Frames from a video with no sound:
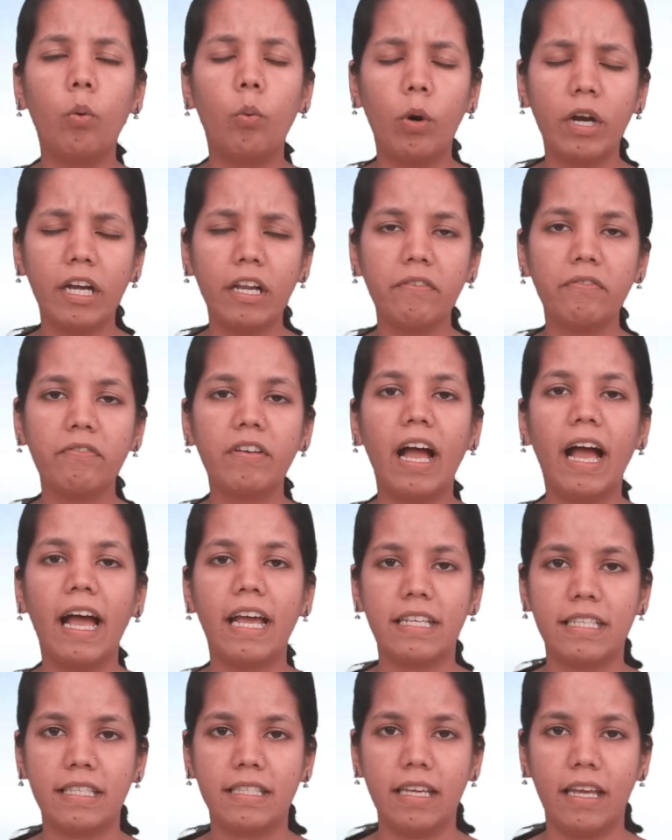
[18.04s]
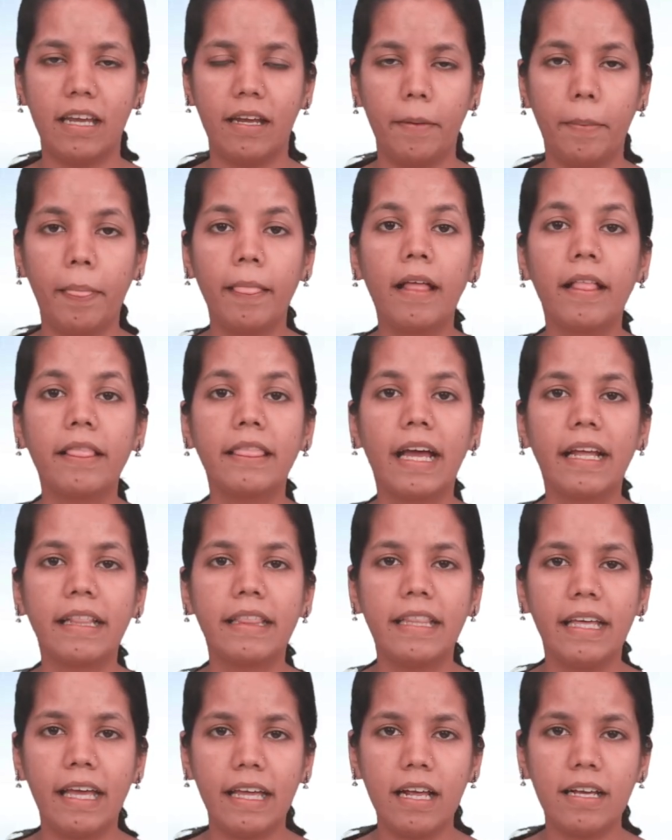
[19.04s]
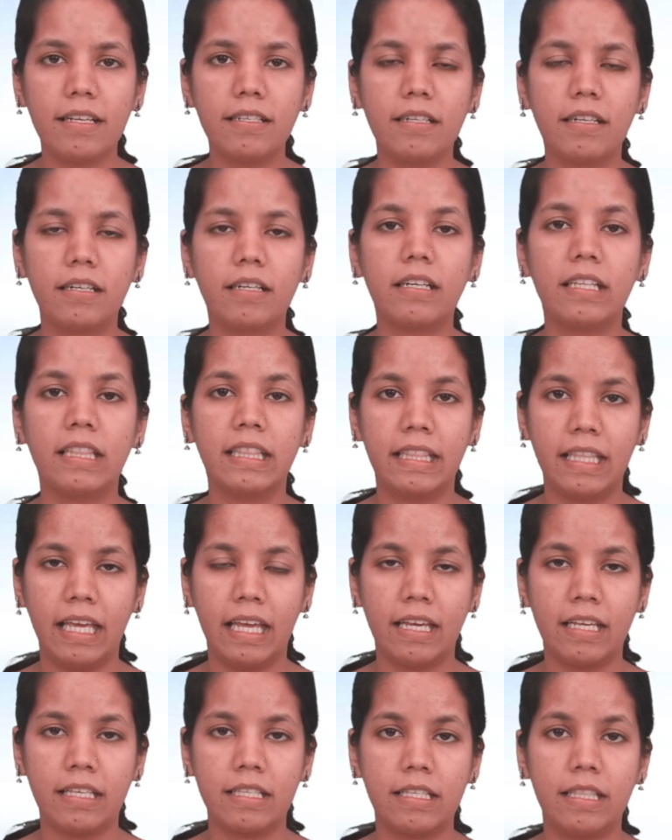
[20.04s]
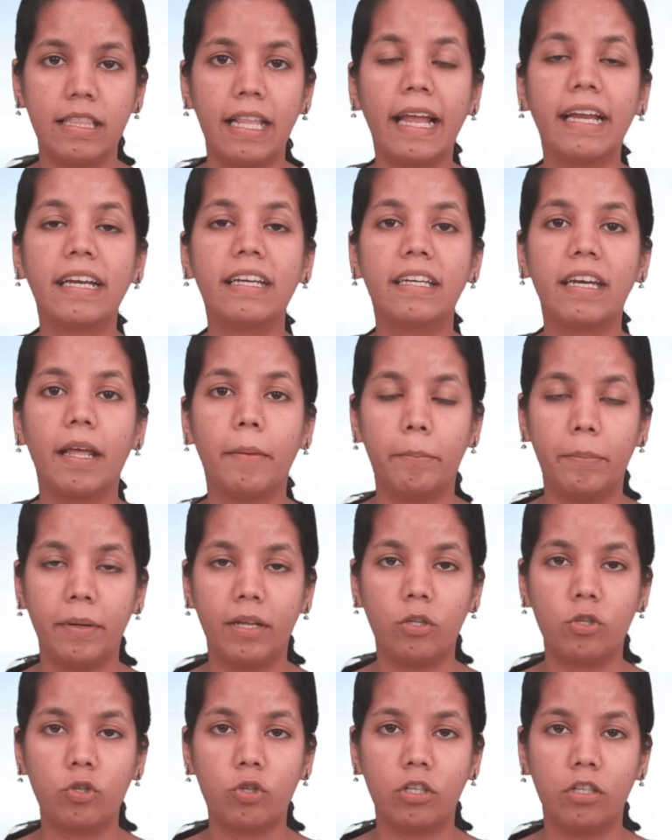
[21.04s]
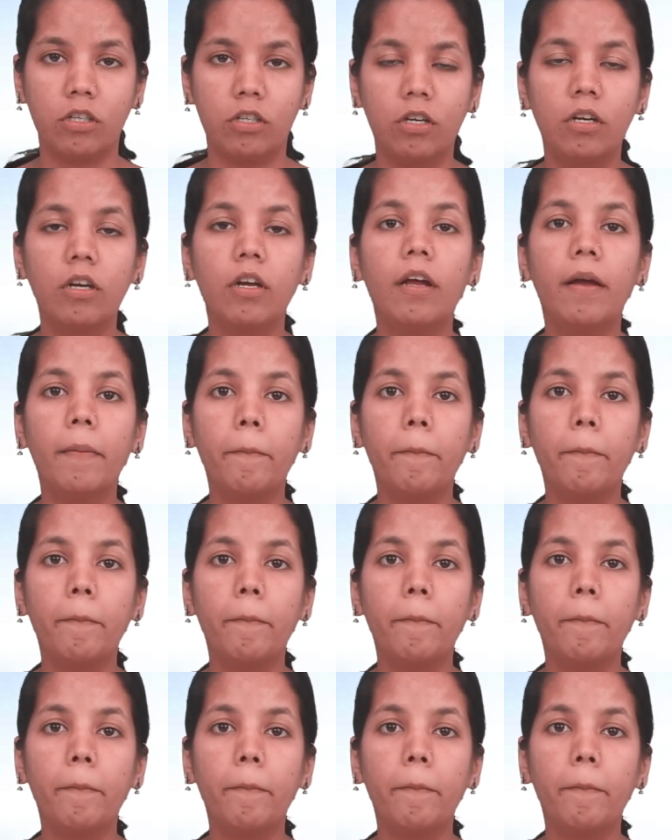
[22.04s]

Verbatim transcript: What if I say that there are certain things like temperature,